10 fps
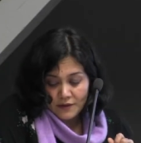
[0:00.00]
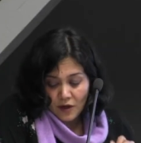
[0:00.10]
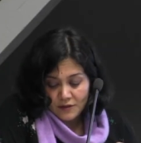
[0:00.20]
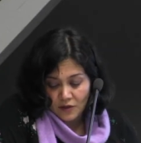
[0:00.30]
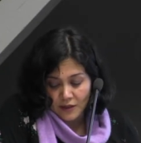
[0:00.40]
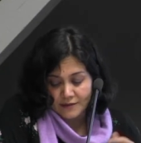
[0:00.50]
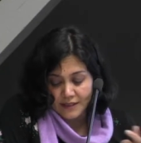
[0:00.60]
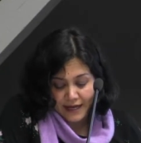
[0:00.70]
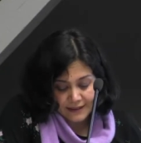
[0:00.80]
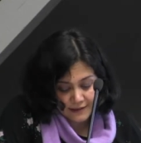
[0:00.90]
without
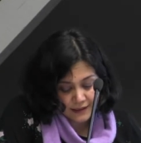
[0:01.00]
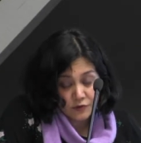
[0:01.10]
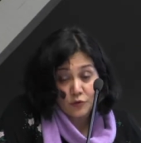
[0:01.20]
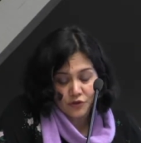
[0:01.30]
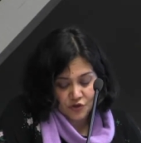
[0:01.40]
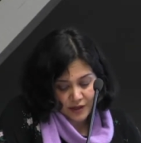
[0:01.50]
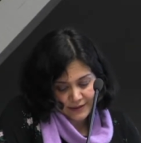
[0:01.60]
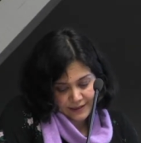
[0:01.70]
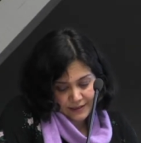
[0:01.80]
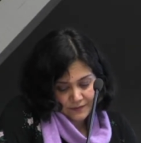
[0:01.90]
contracting to each
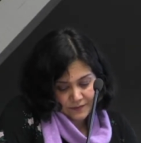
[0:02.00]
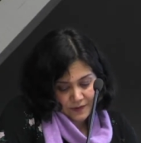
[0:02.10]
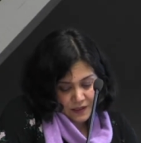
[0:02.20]
other.